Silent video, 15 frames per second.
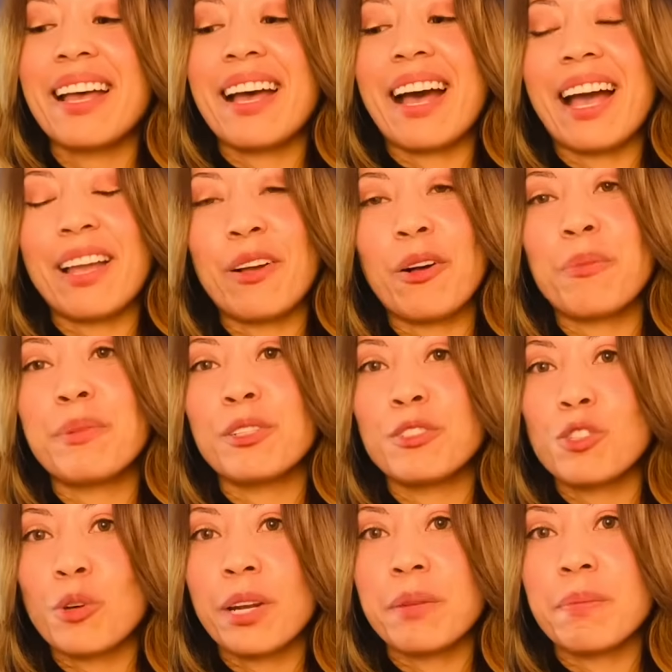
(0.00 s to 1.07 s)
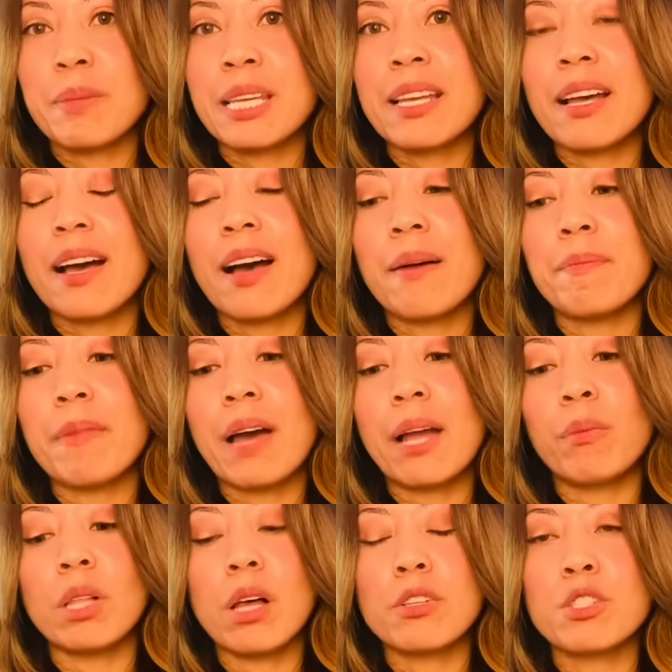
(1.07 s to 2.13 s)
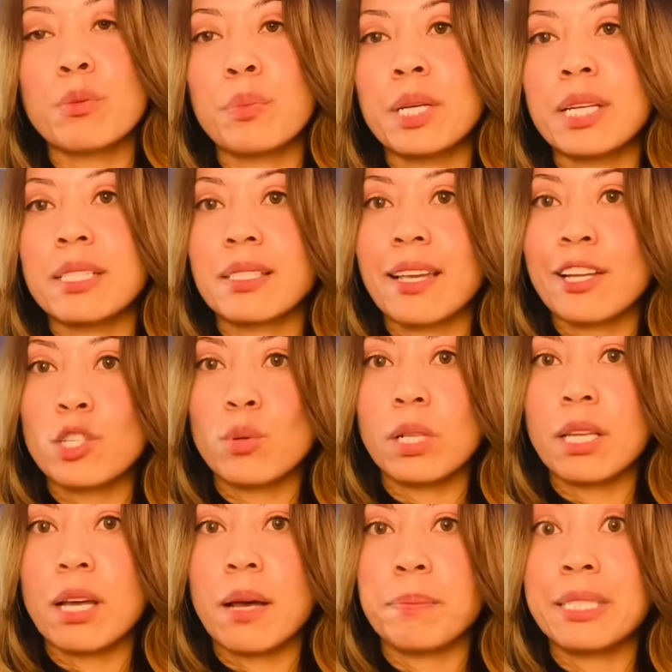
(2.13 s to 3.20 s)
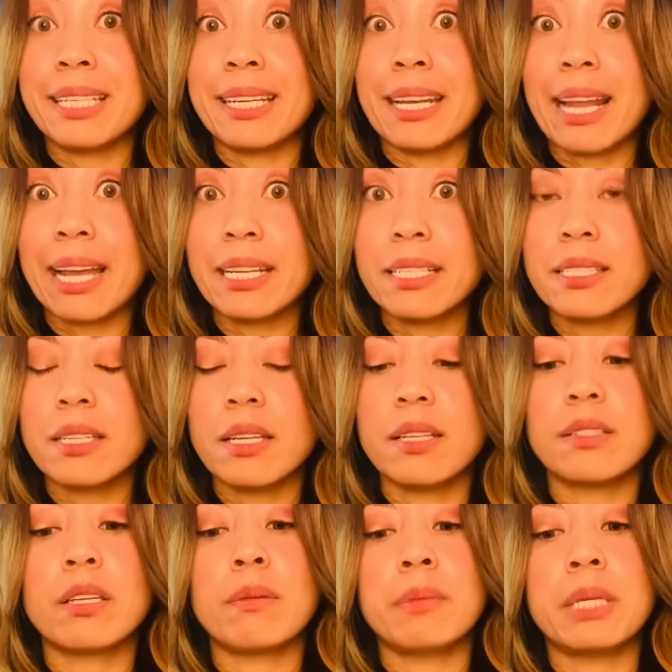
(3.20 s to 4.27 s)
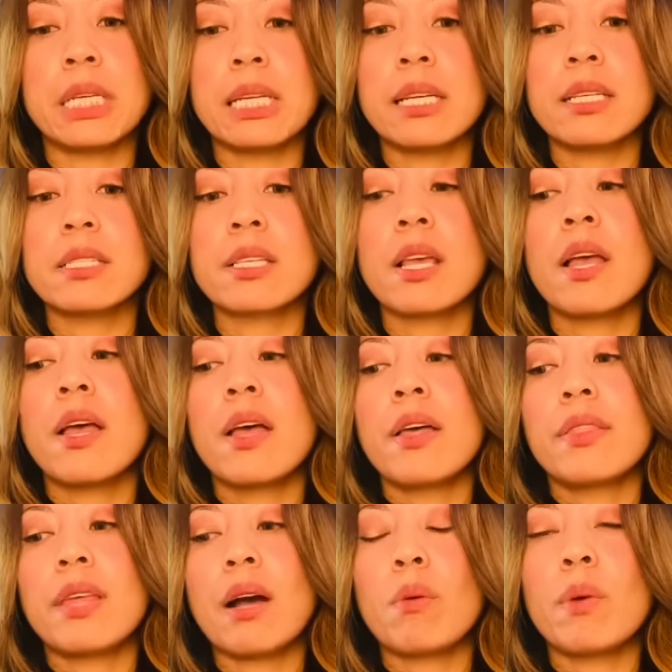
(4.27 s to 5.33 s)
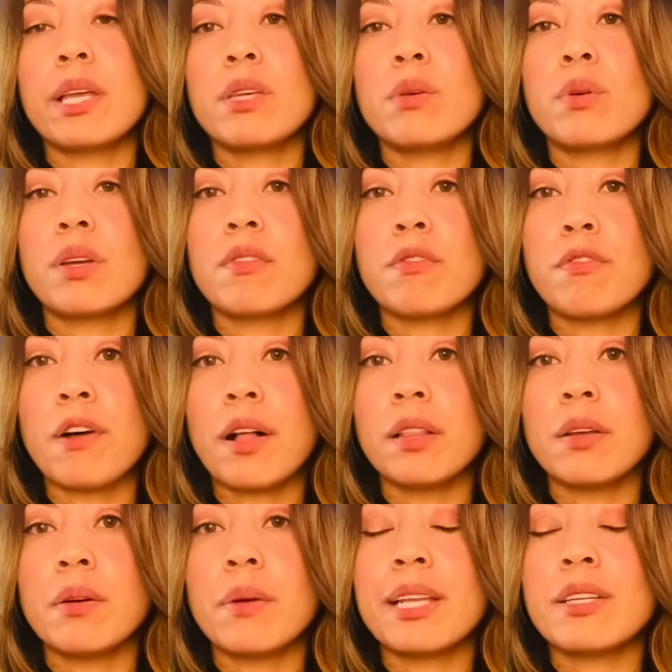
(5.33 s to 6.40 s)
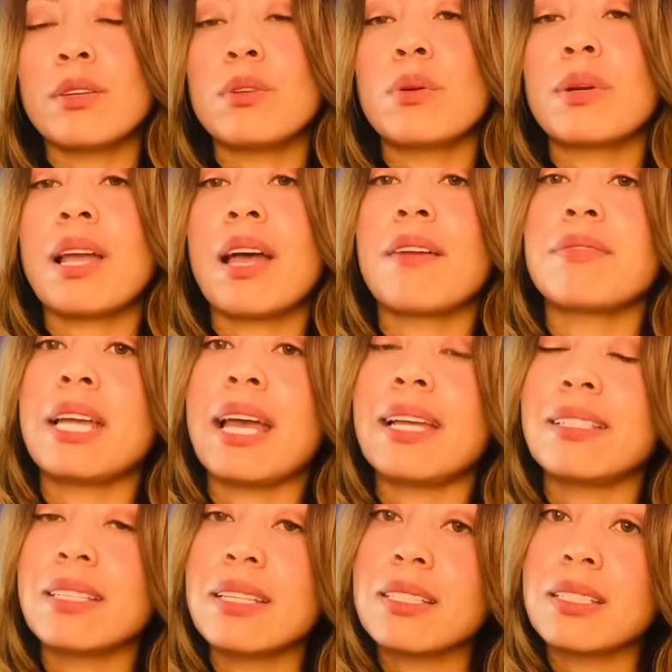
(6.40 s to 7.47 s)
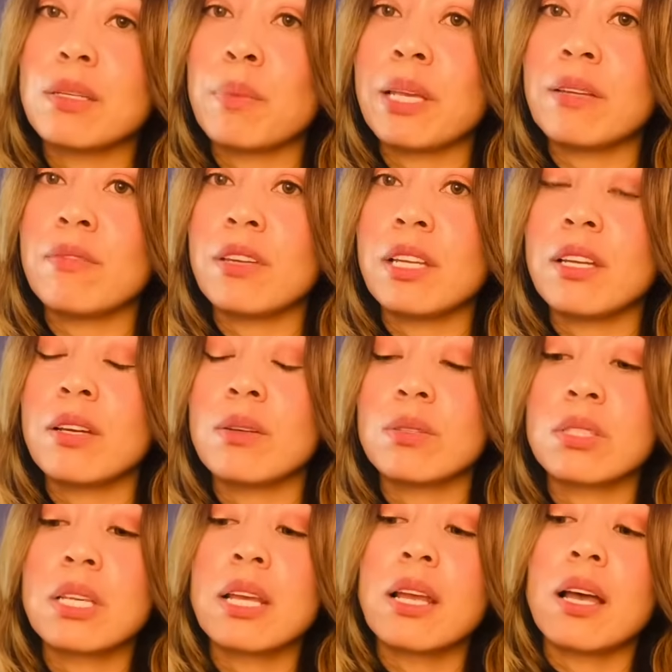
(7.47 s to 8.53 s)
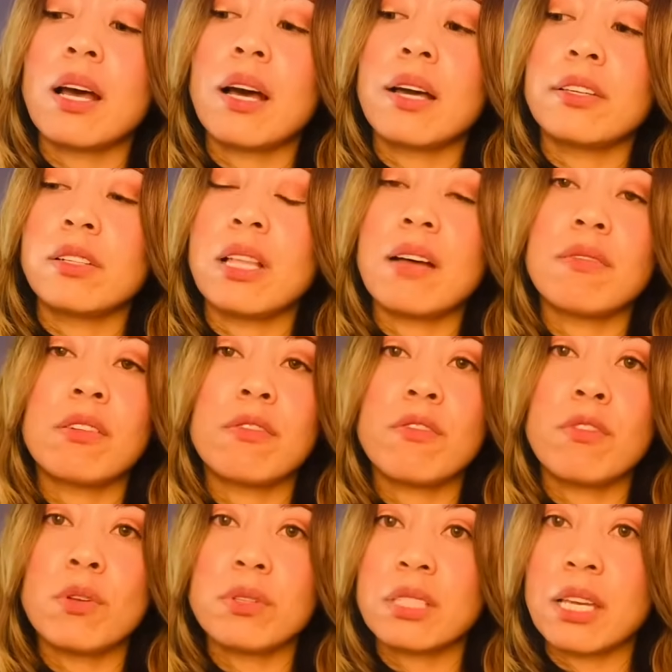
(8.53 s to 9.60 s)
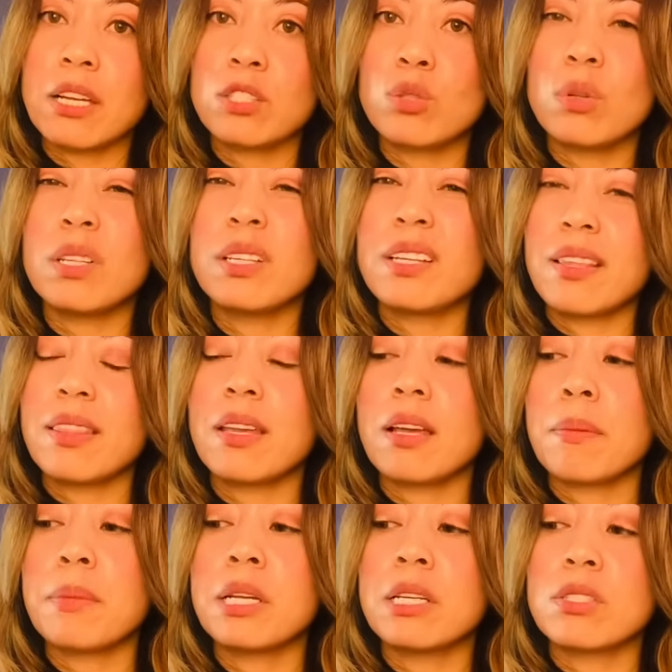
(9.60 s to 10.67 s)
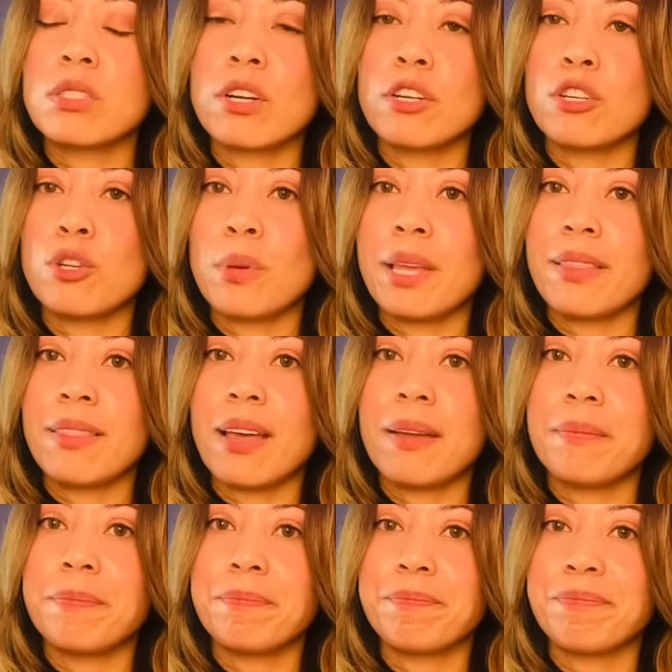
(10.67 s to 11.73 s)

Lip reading: I hope you'll join me. I will also put a schedule up tonight in communities. That way you can follow and you don't have to anticipate videos. You'll have a full schedule and I think I'm going to start doing that.